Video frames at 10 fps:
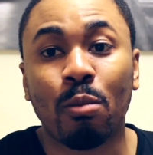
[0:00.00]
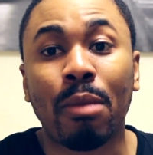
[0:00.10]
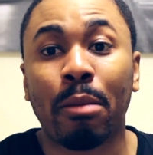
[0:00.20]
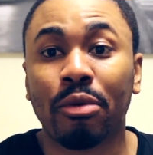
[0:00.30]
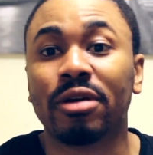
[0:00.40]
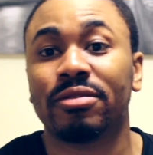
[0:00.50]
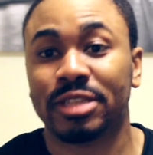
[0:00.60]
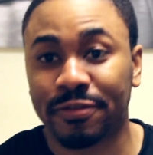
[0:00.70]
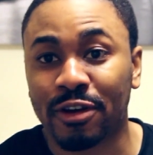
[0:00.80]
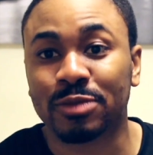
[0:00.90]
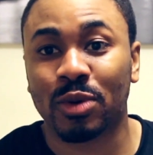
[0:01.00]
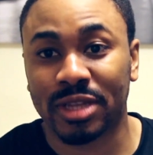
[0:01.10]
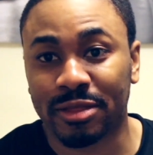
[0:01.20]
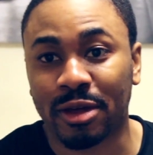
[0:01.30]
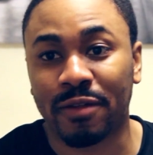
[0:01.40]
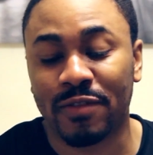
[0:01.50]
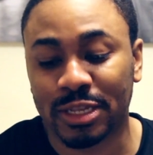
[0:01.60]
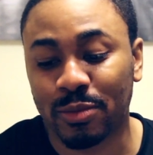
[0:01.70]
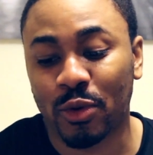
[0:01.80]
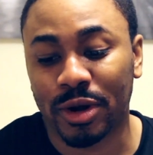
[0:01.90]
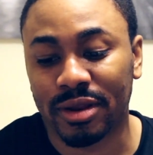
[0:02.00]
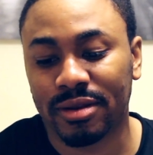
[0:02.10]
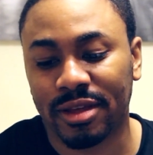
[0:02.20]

My brother was the first person I thought of this morning.